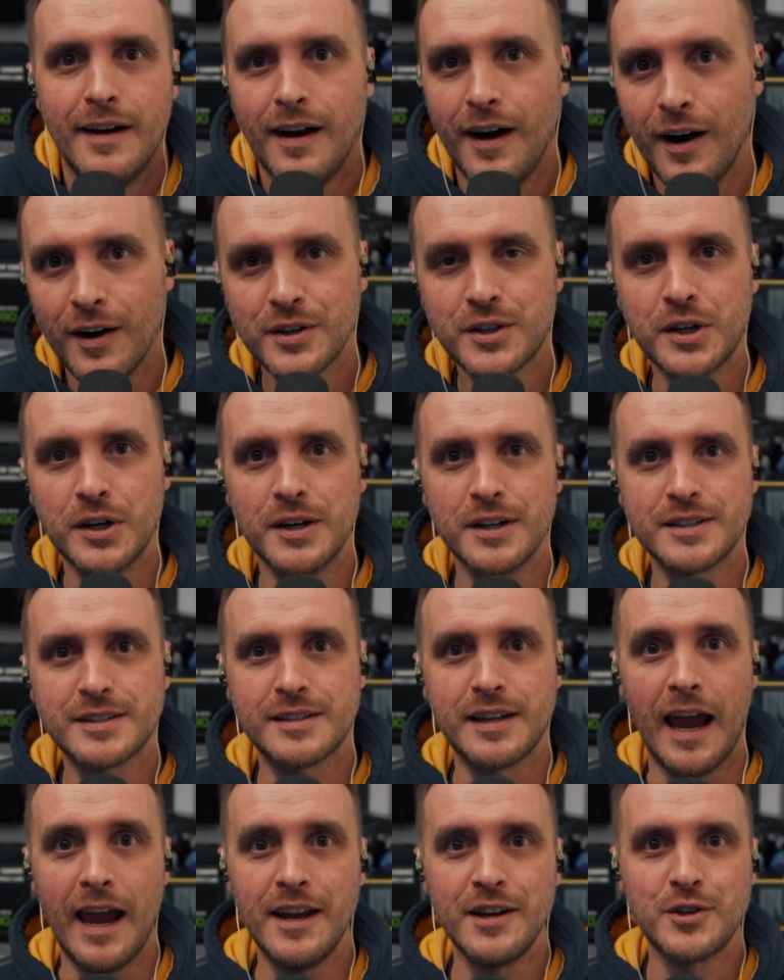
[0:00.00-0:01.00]
Or just
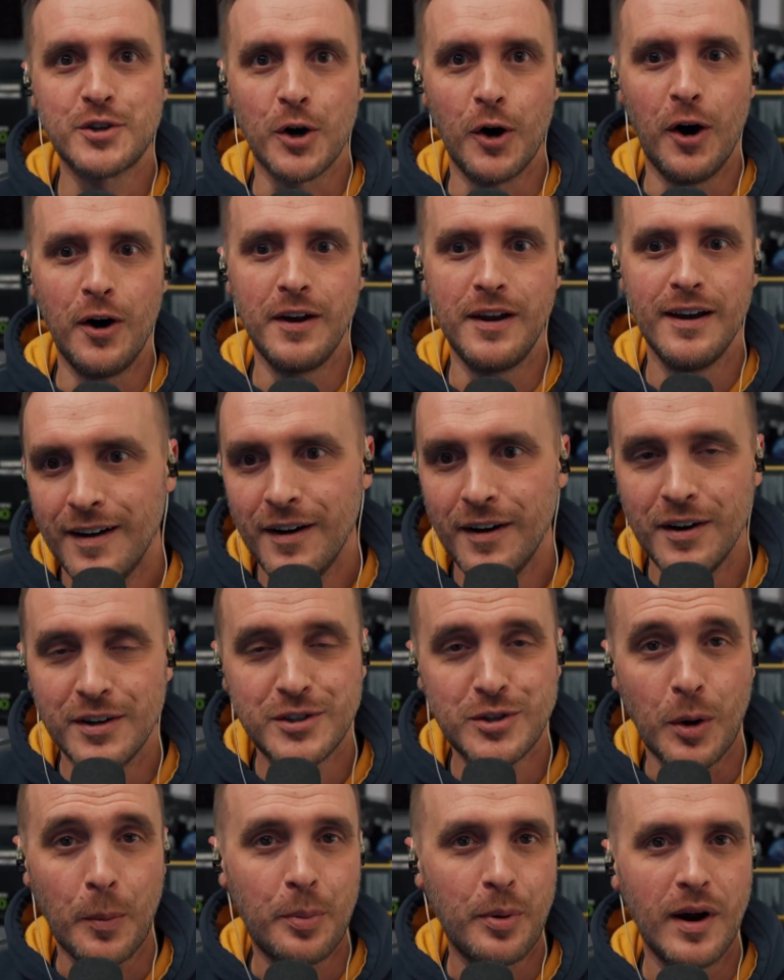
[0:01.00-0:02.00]
enjoy uh,
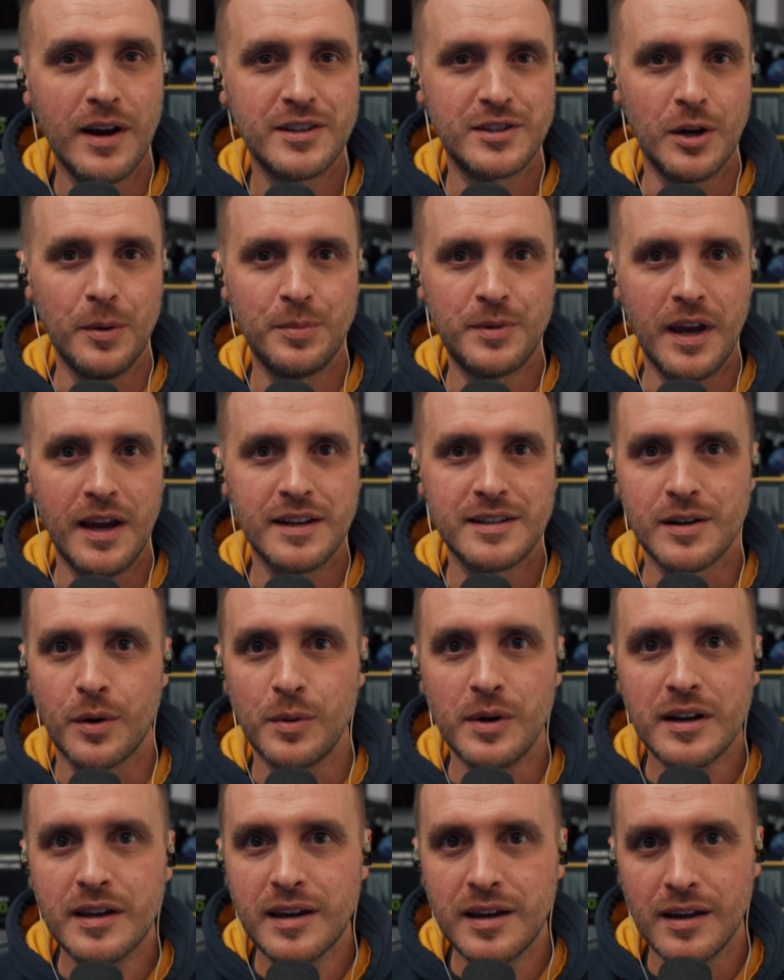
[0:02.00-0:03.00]
surprise updates that
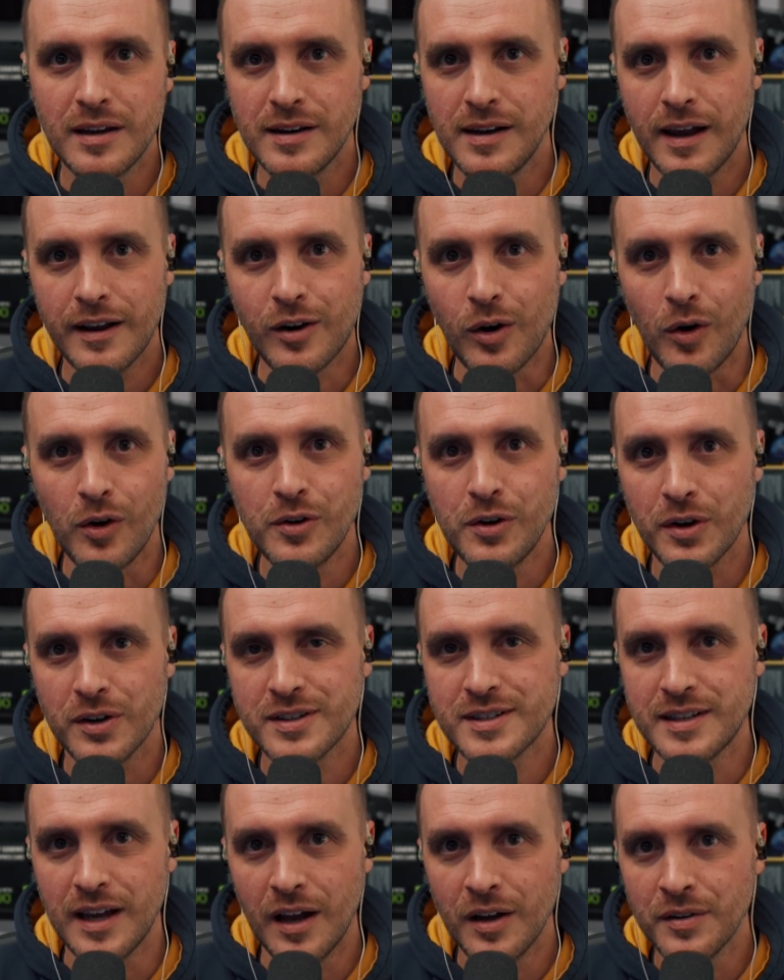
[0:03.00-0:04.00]
will kill like all your
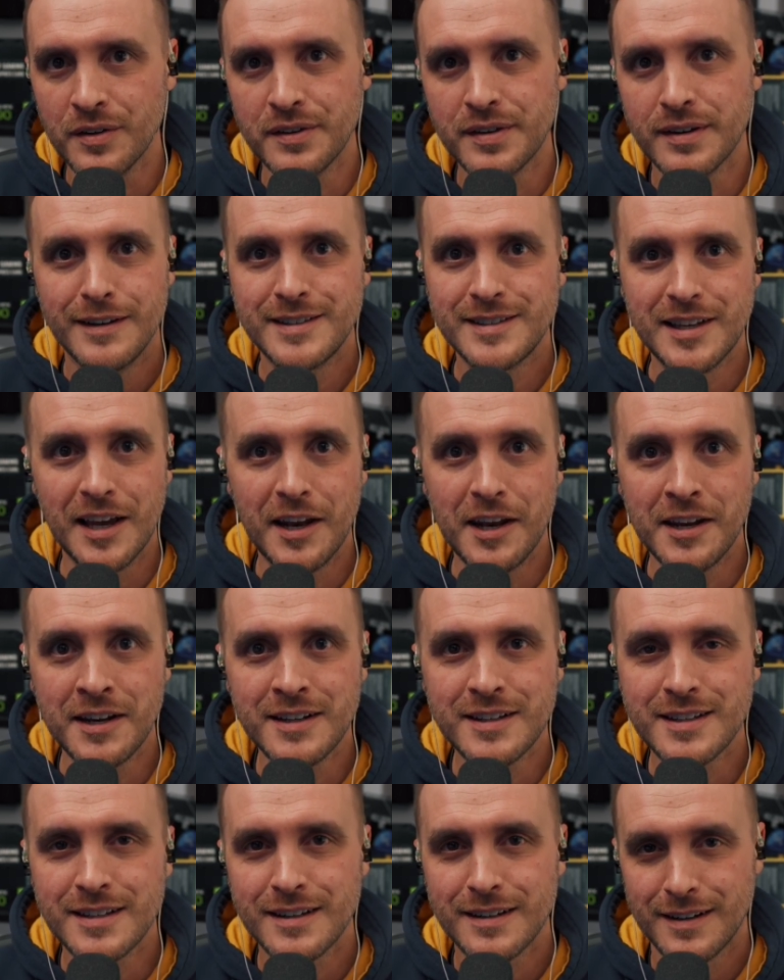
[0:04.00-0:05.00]
sound
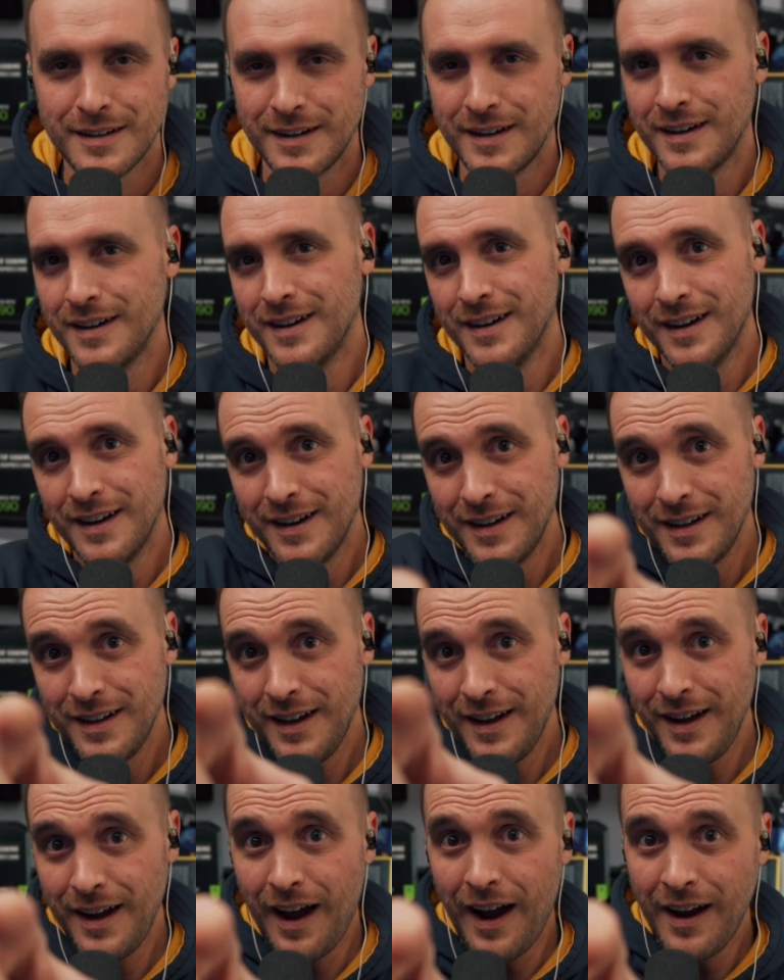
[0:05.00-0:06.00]
settings.
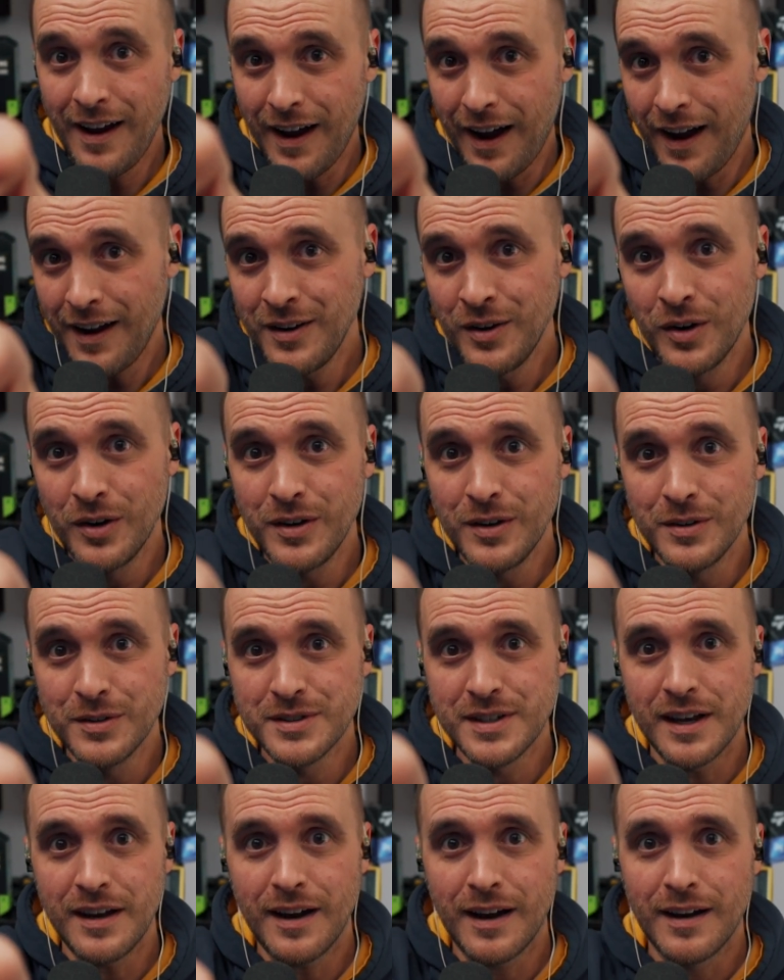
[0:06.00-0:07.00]
Hey, I, I know you
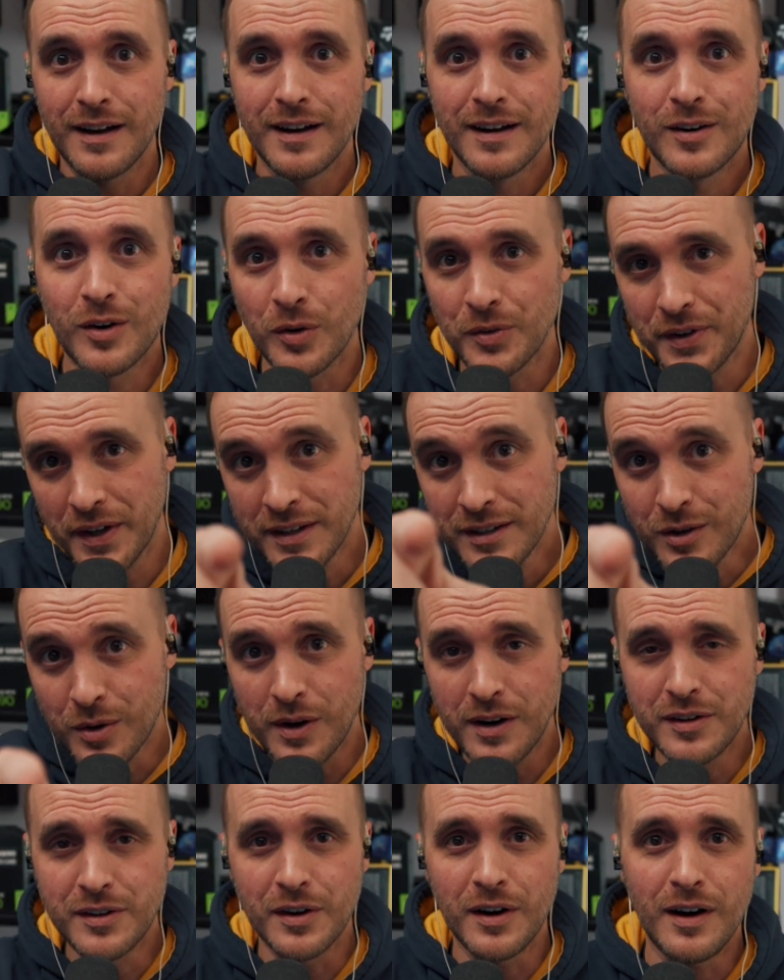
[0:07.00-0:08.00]
there, content
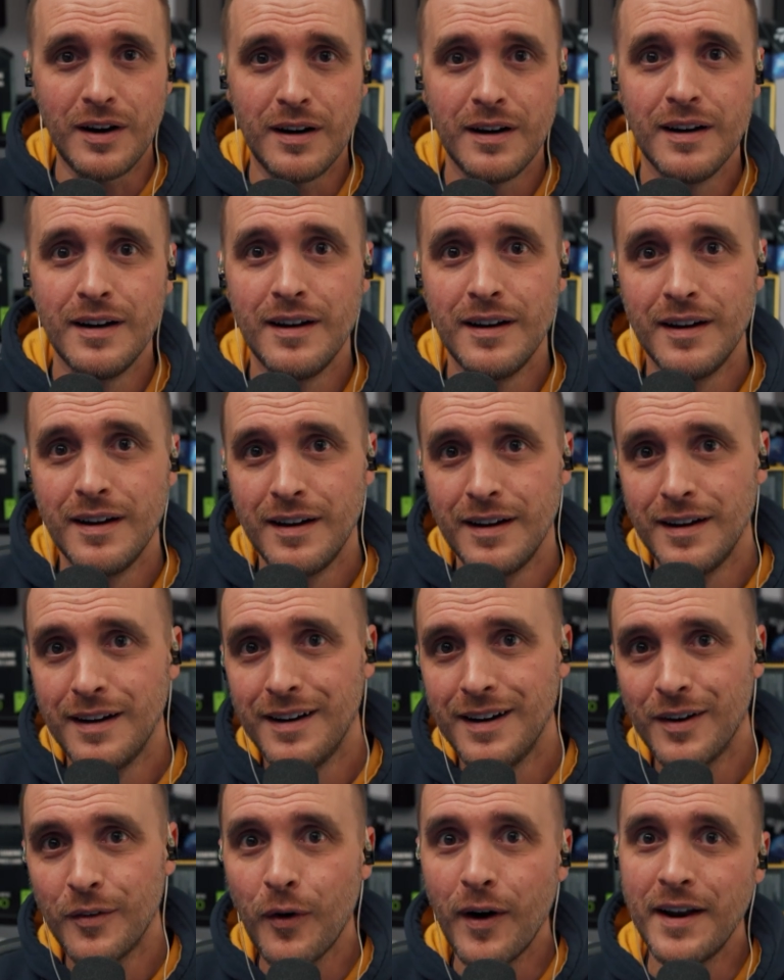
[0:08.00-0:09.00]
creator.
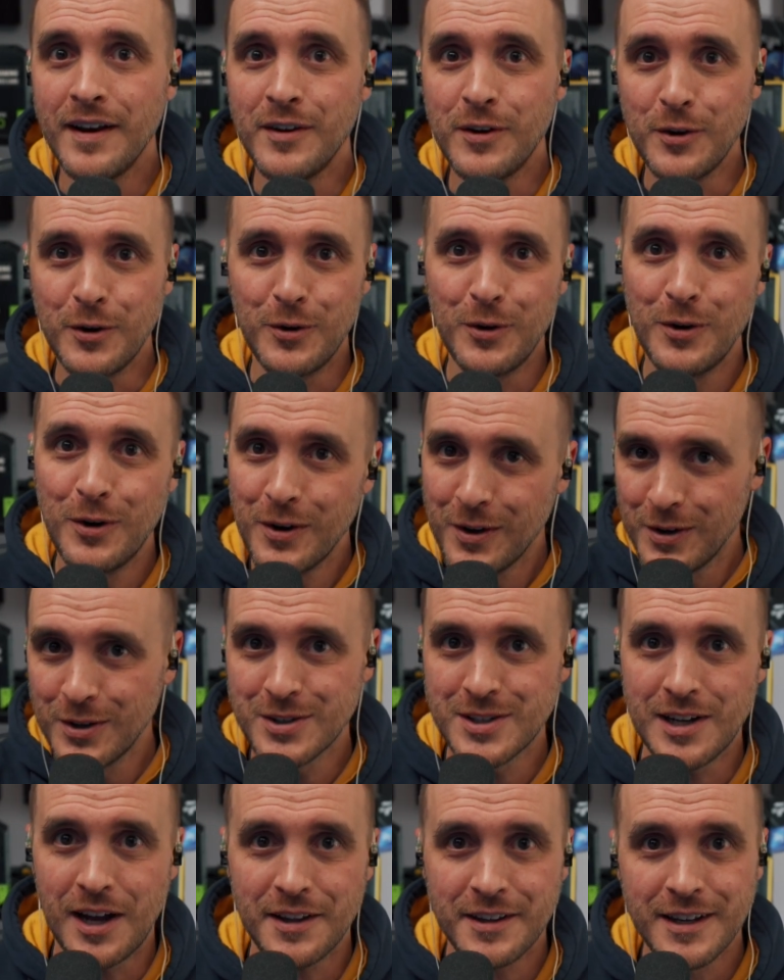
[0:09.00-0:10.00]
When you, you
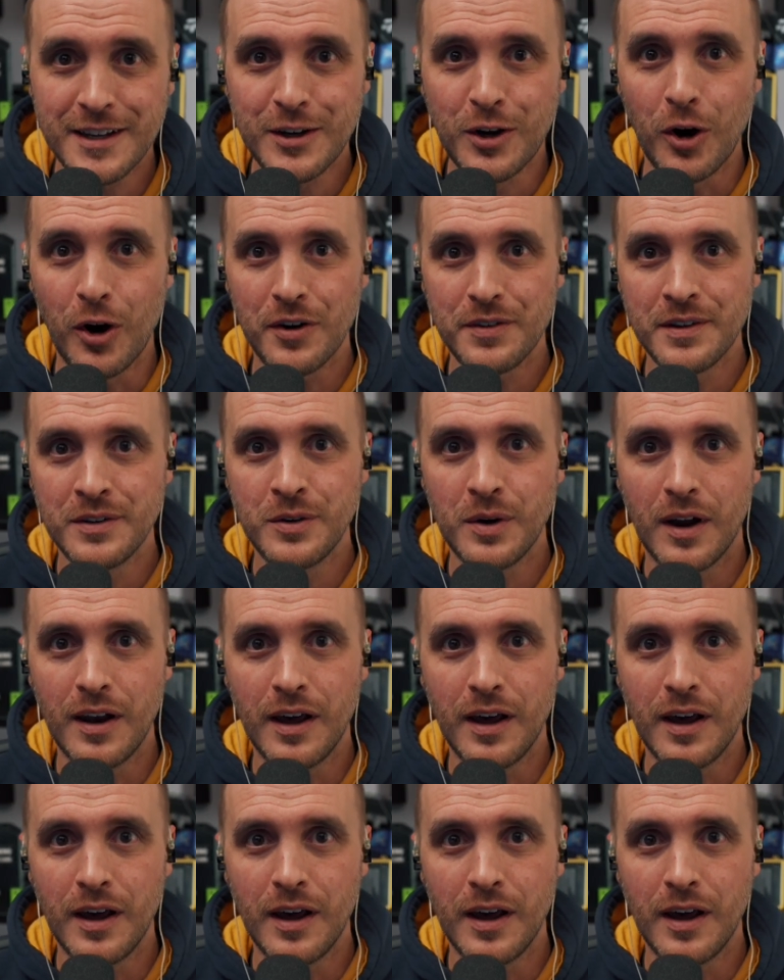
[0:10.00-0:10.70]
start recording, you're